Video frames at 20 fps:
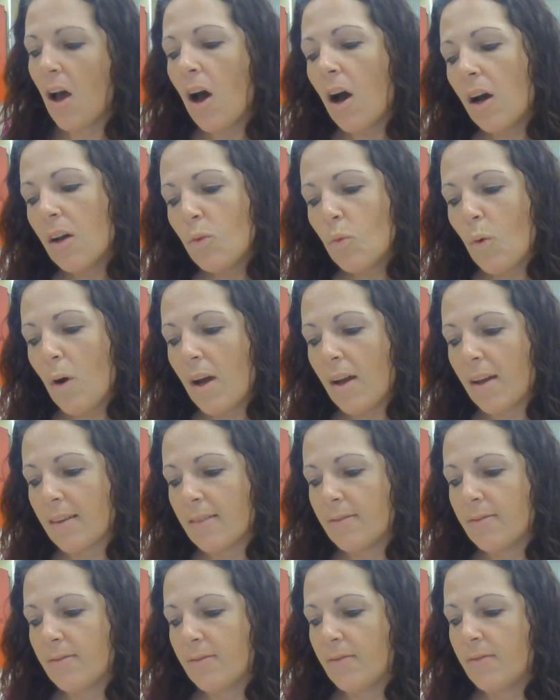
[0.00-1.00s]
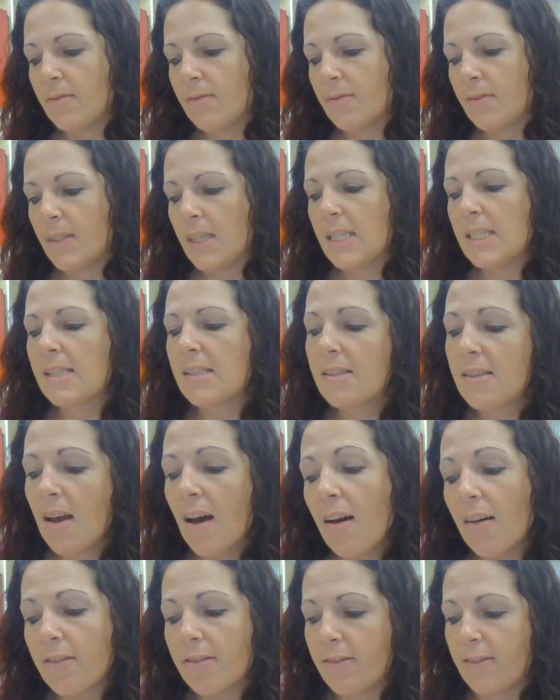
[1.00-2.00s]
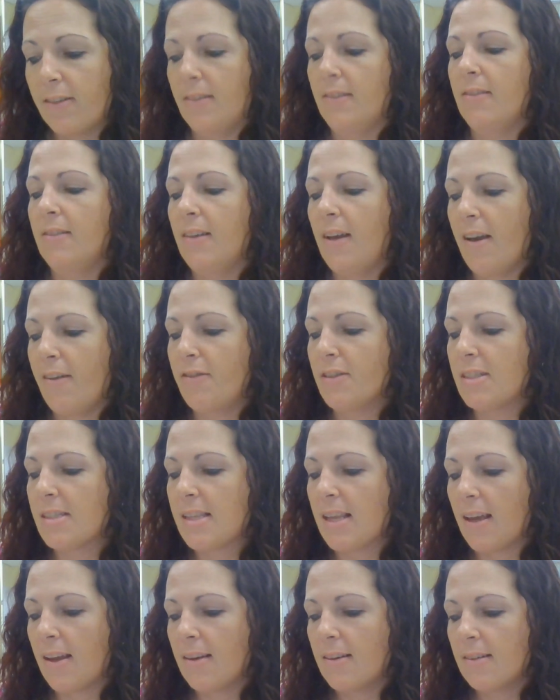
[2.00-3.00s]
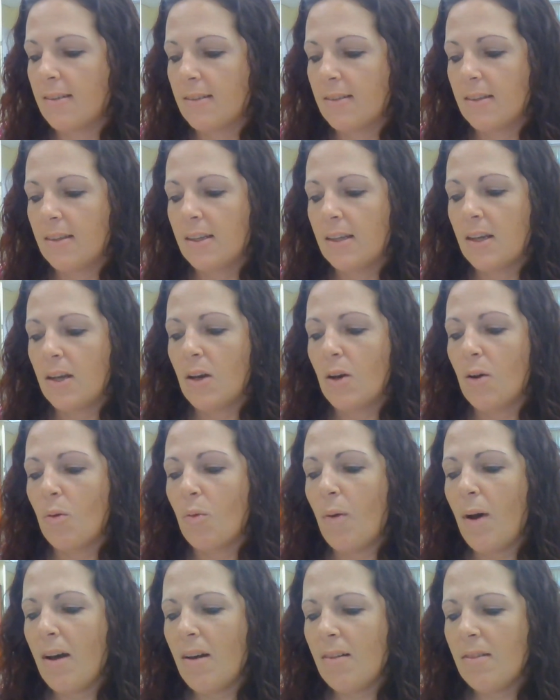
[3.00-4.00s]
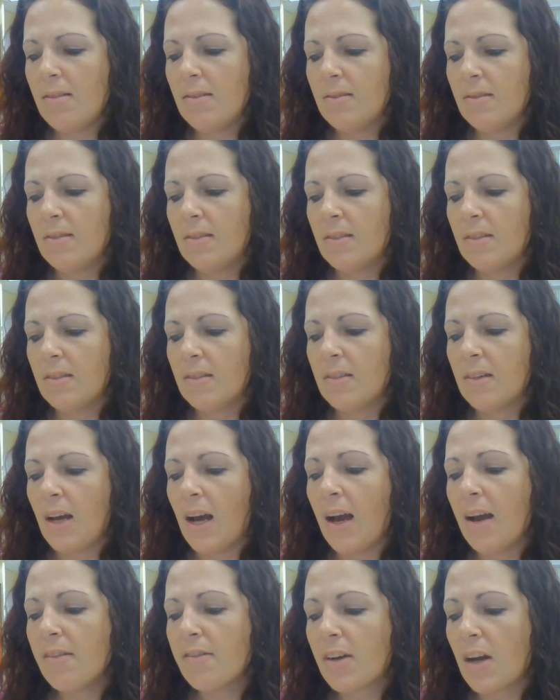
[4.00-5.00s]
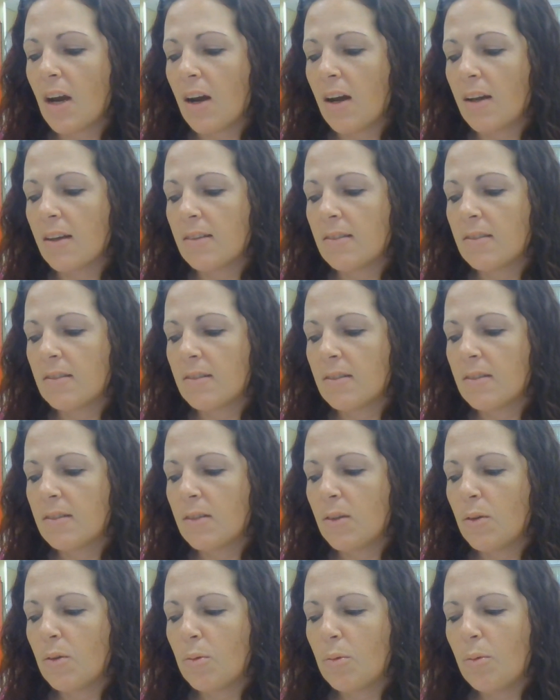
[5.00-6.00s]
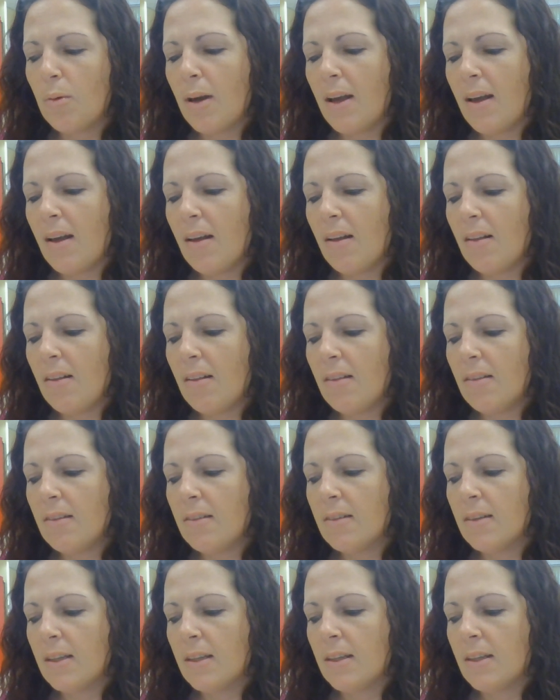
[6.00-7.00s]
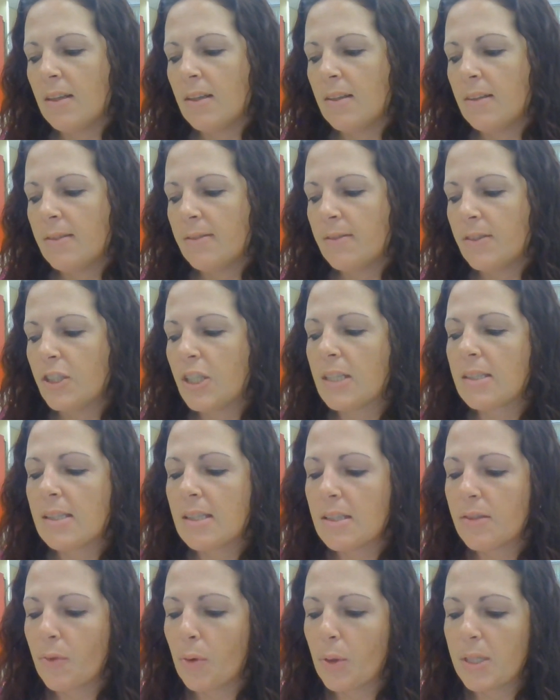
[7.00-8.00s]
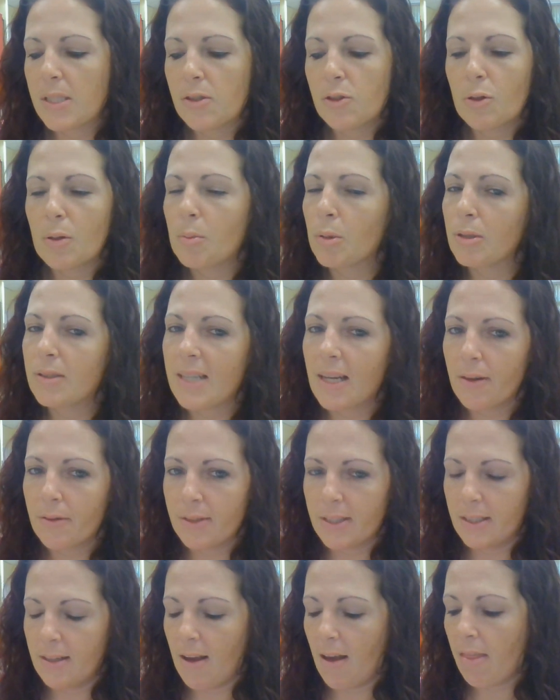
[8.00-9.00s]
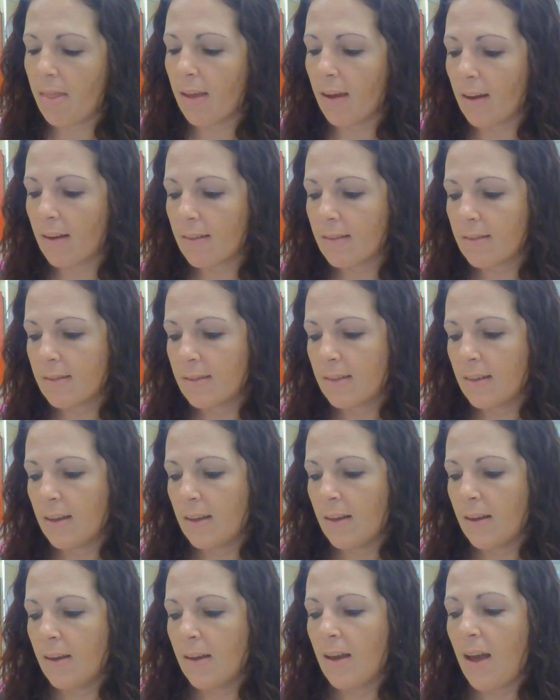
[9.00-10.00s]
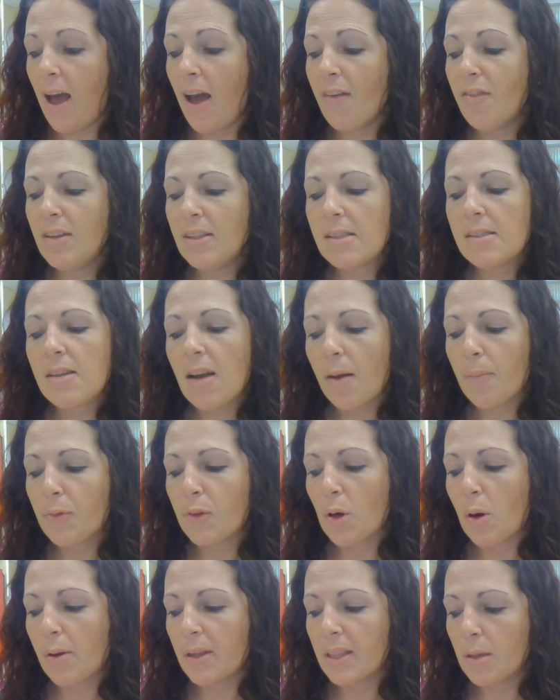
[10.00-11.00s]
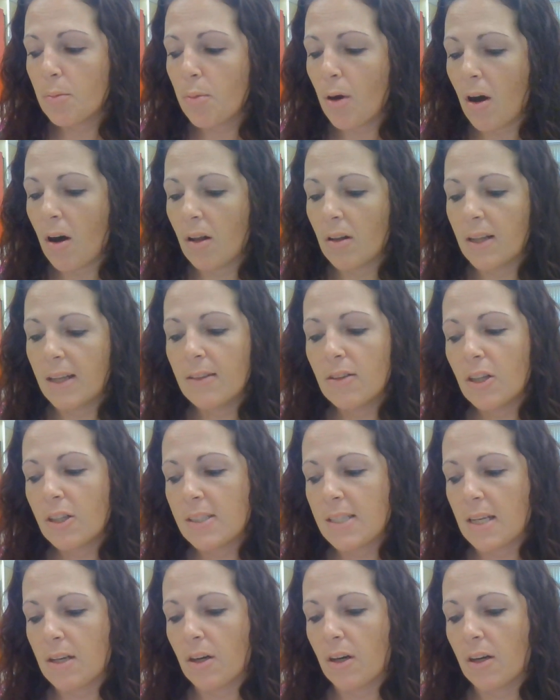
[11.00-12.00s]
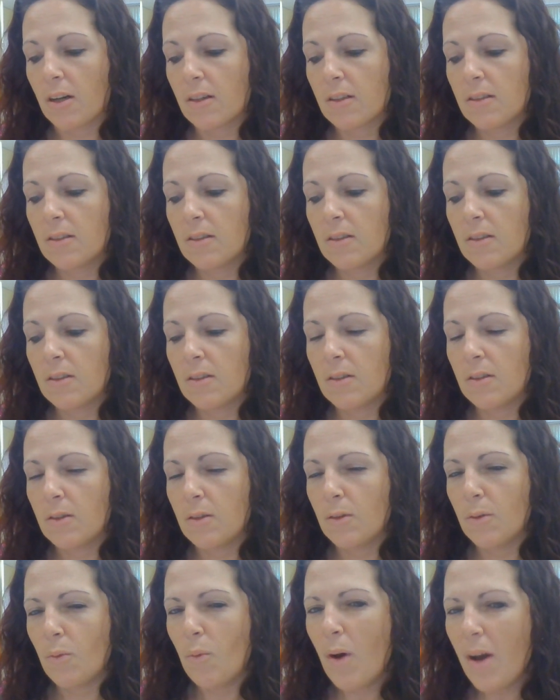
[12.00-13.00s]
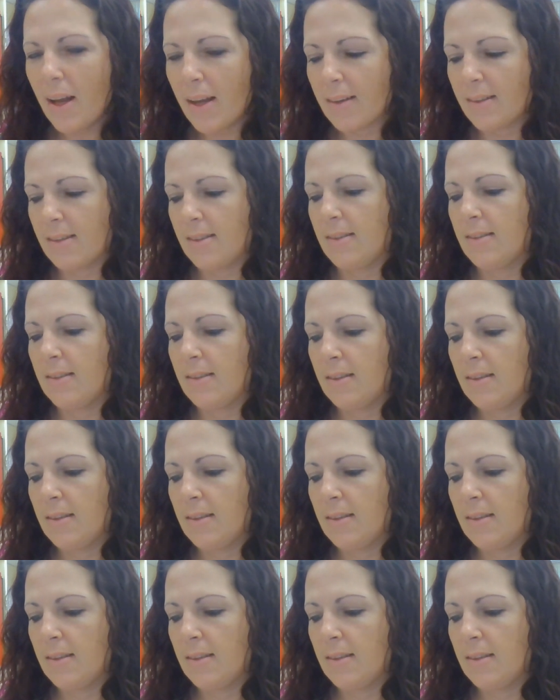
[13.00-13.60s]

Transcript: "On what?" "Stuff," Evan said. "Well, I've got, well," Jesse's voice dribbled down to nothing. Evan stopped throwing the ball and looked at her. "What?"